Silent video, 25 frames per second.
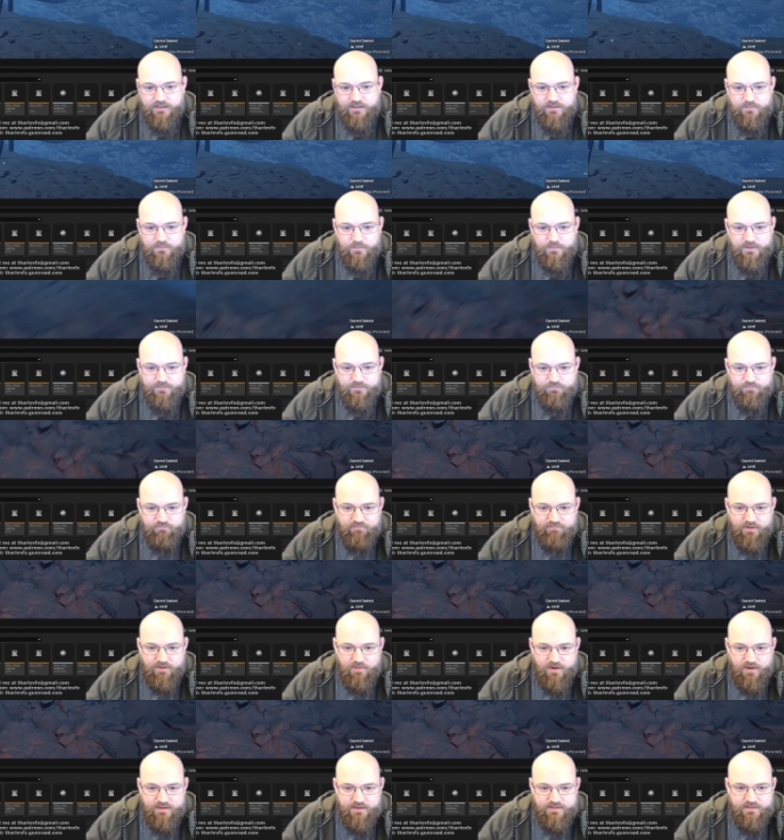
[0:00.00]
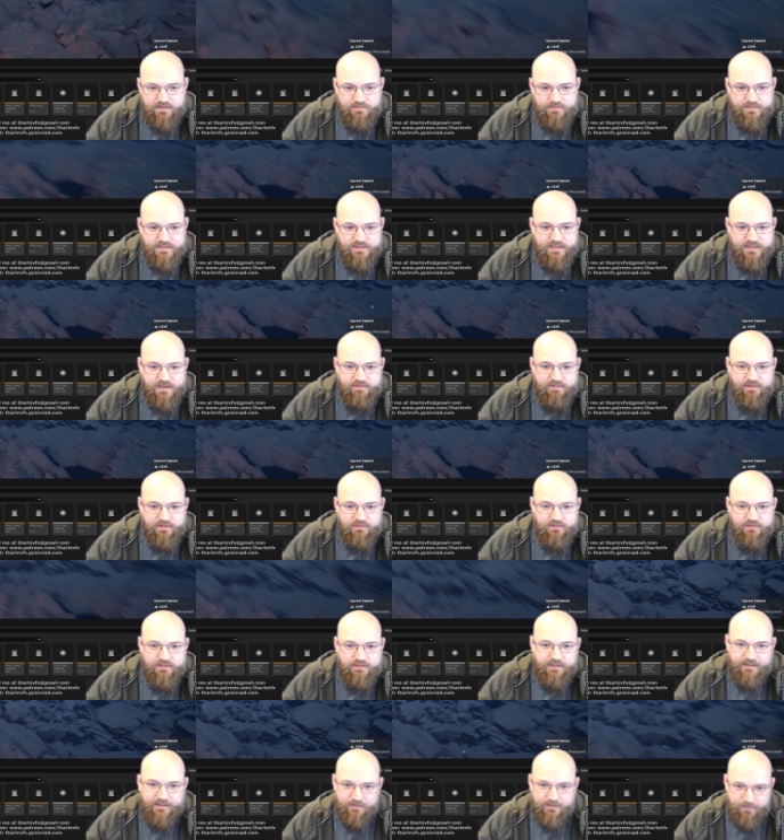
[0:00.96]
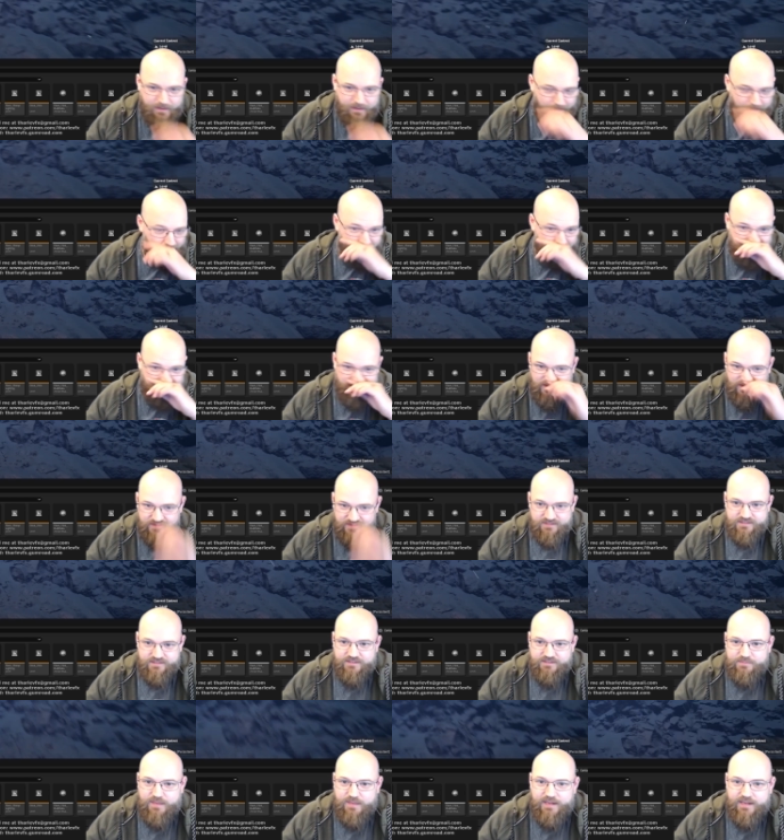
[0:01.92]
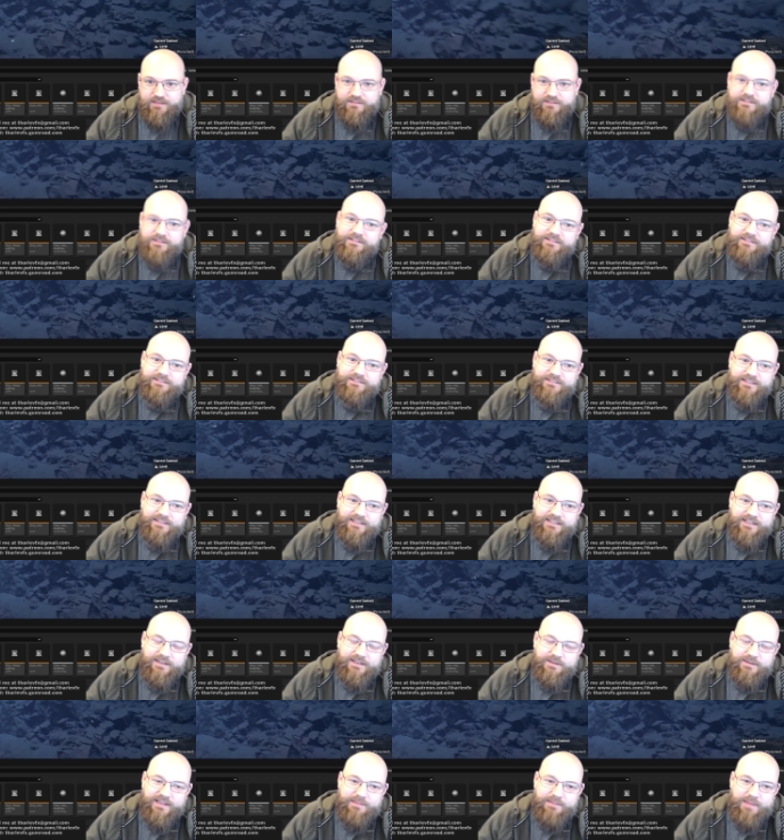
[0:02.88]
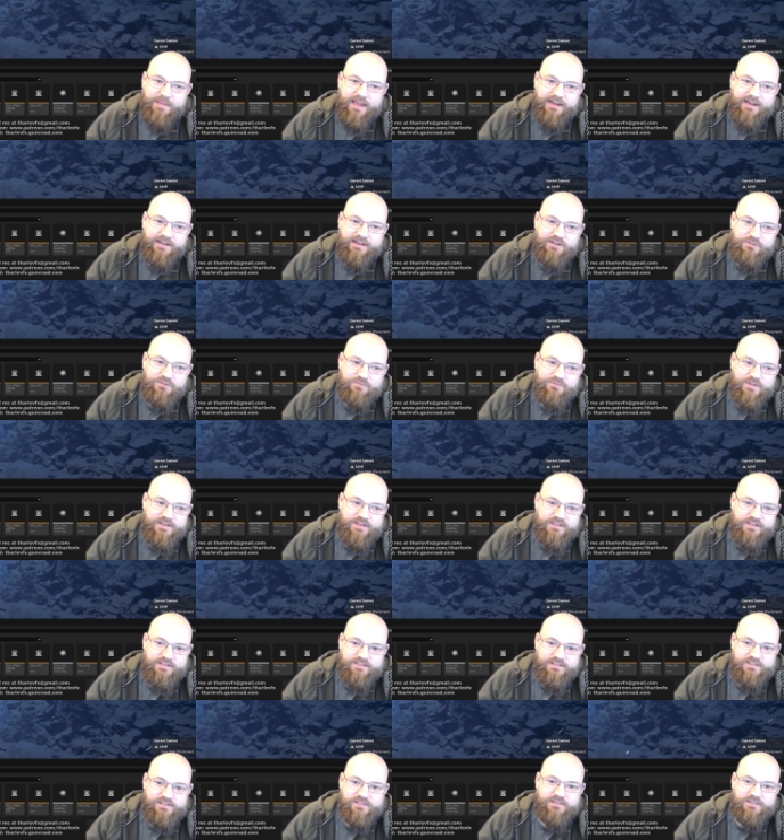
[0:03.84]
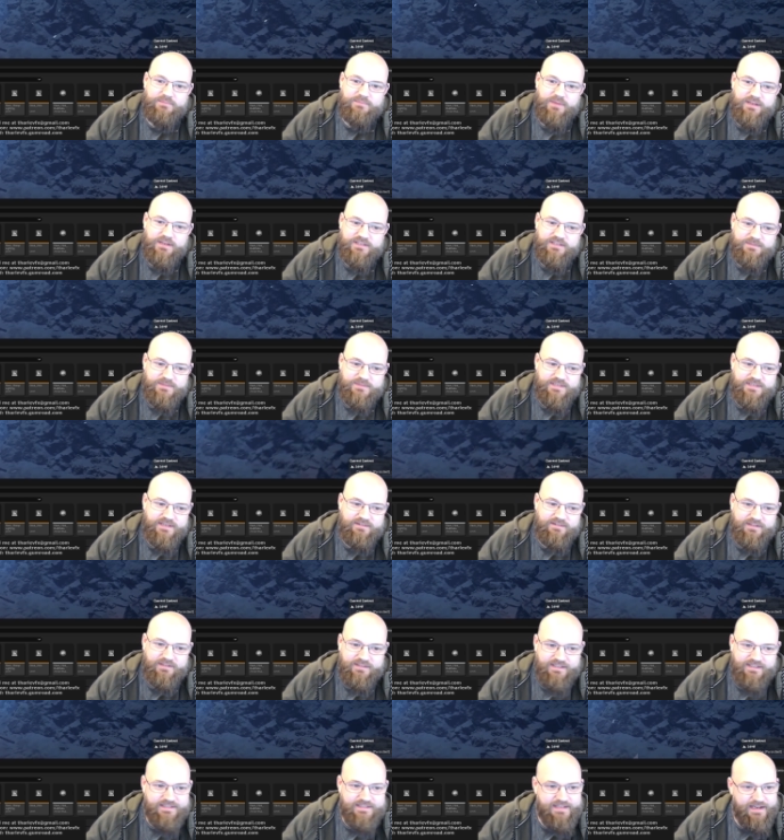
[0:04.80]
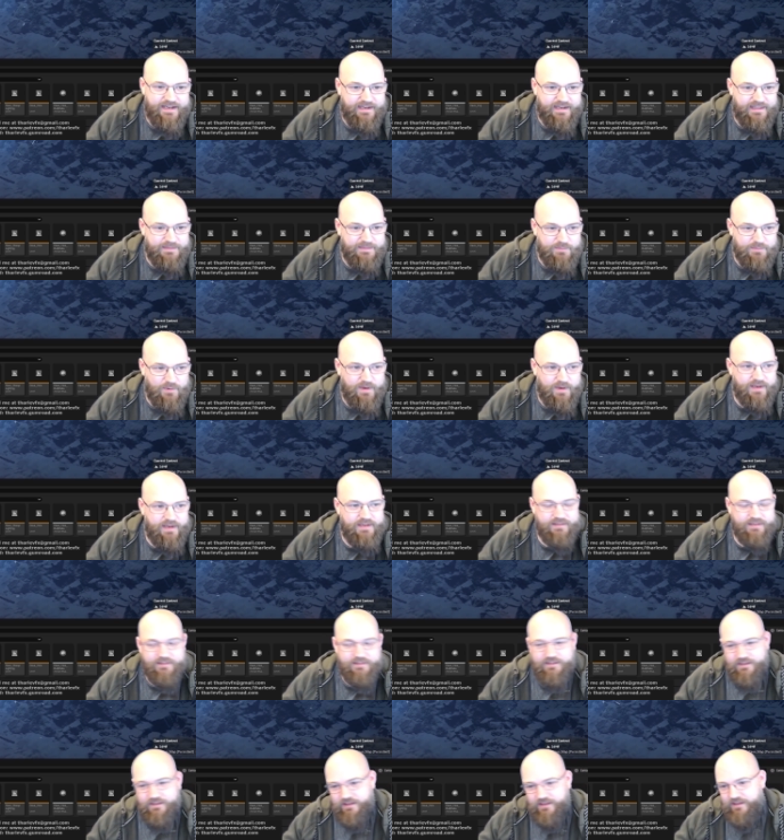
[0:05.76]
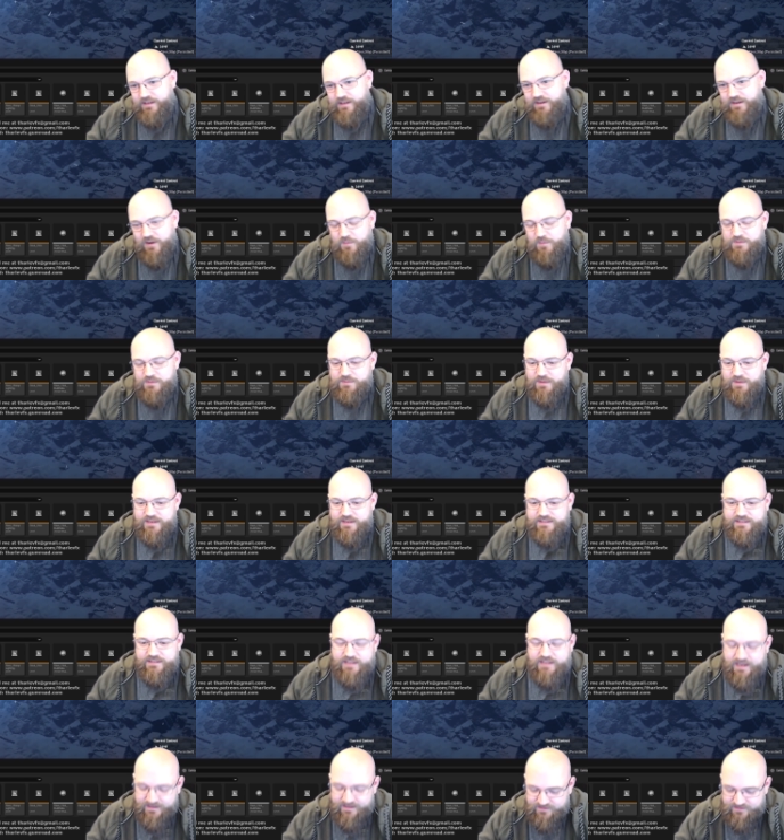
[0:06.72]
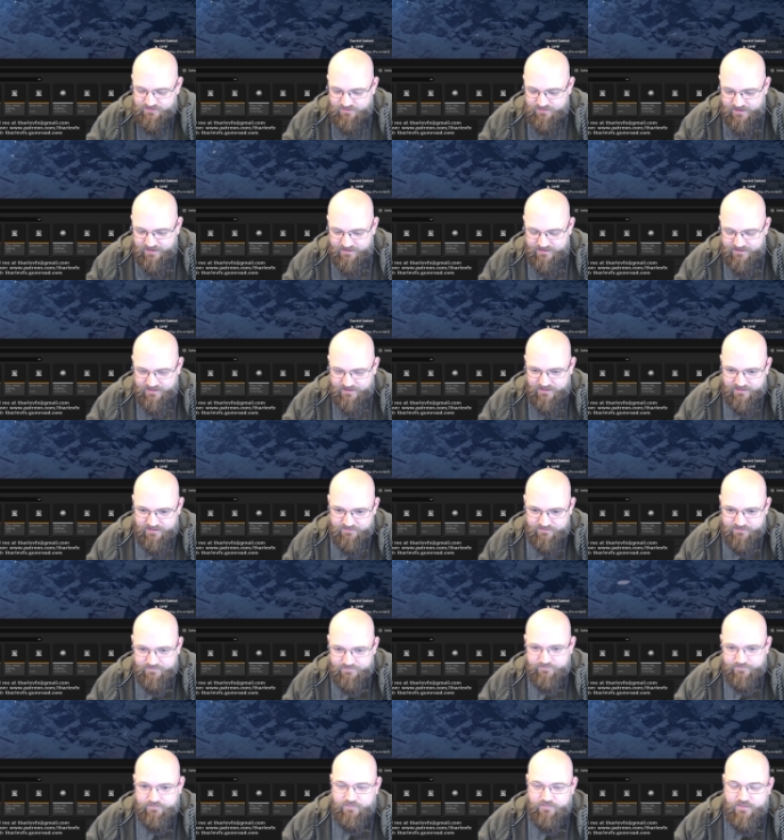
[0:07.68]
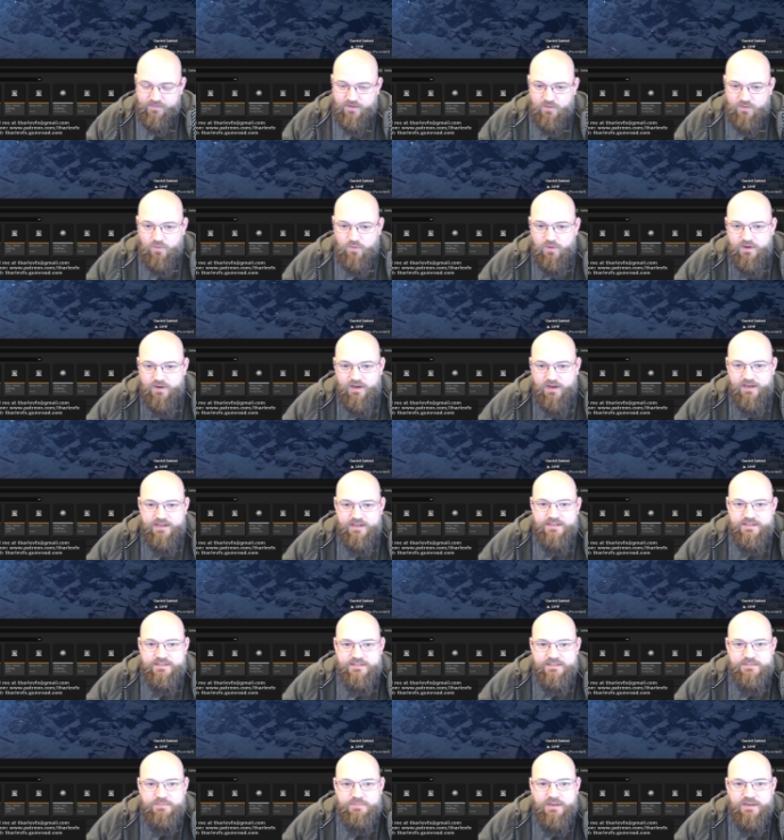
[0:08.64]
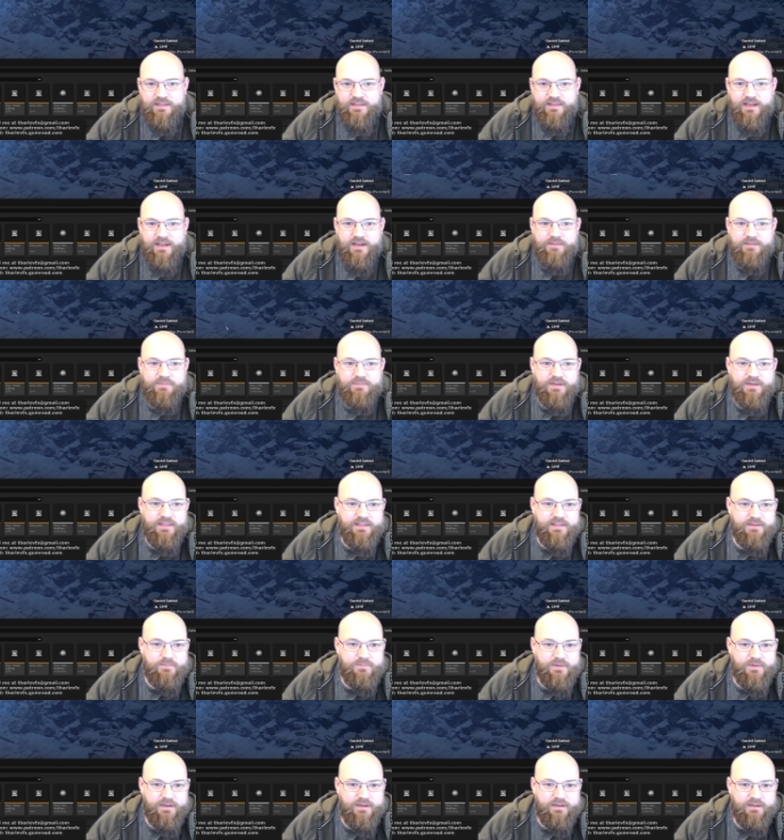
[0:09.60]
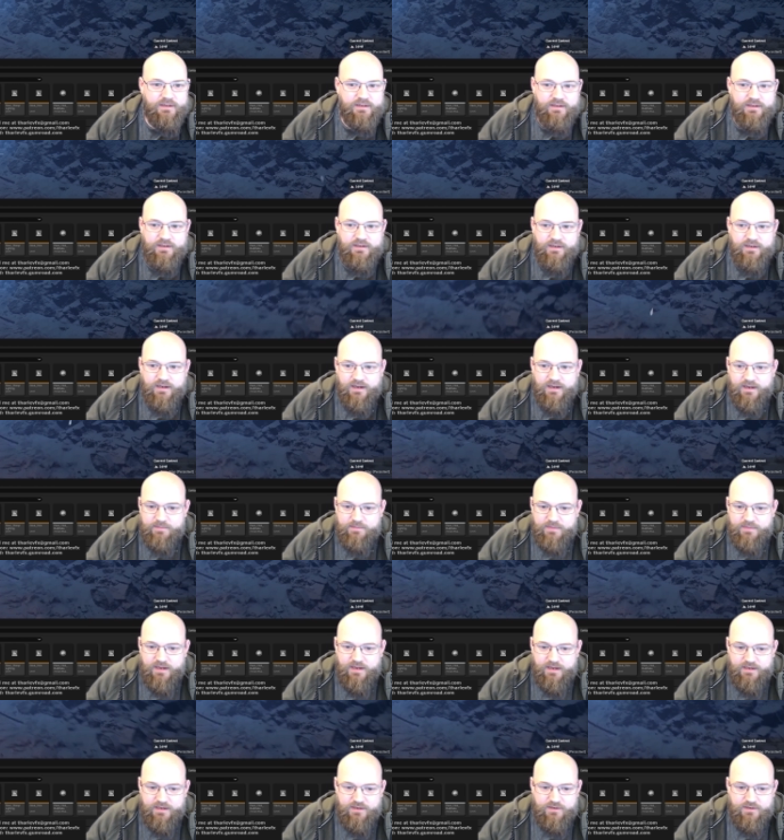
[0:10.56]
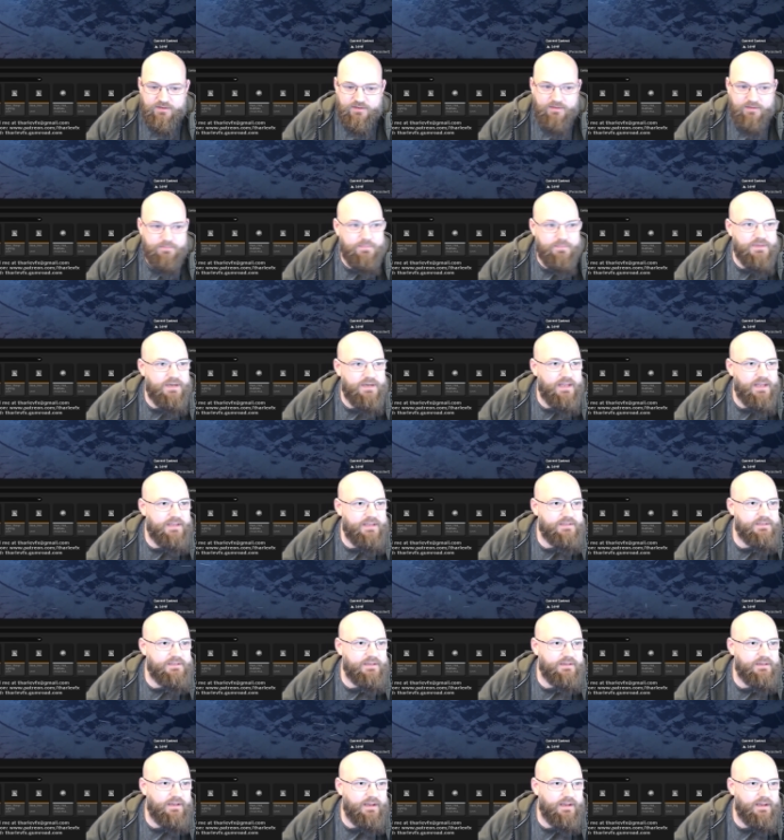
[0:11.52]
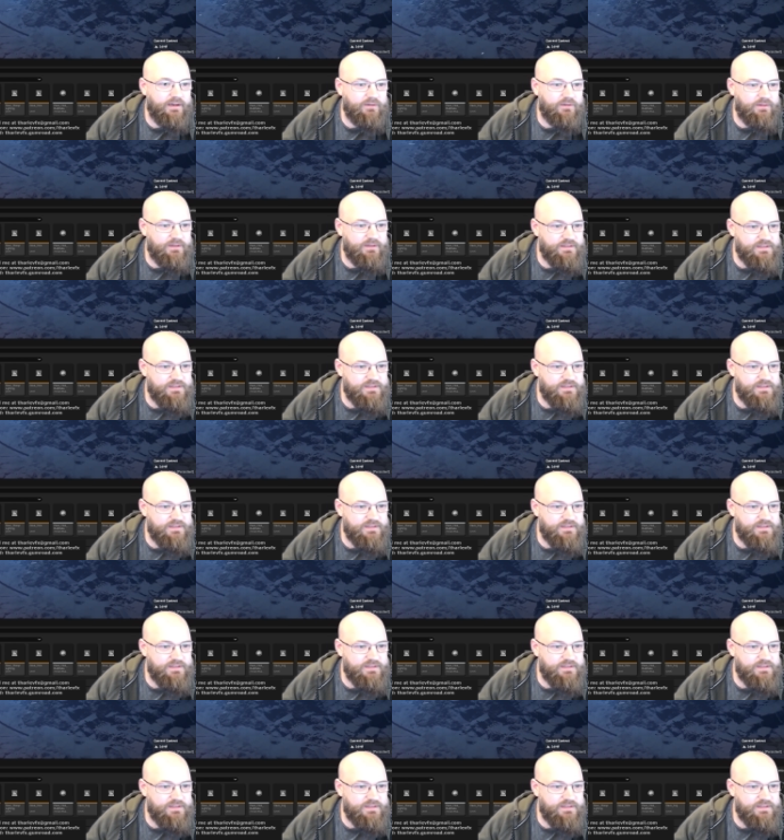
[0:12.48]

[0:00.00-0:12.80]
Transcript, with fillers: We've reworked the material a little bit. It's a constant battle. Keep adding new features to the master material and then taking them away and optimizing that and trying to kind of organize and split that. But I think we're at a good place now.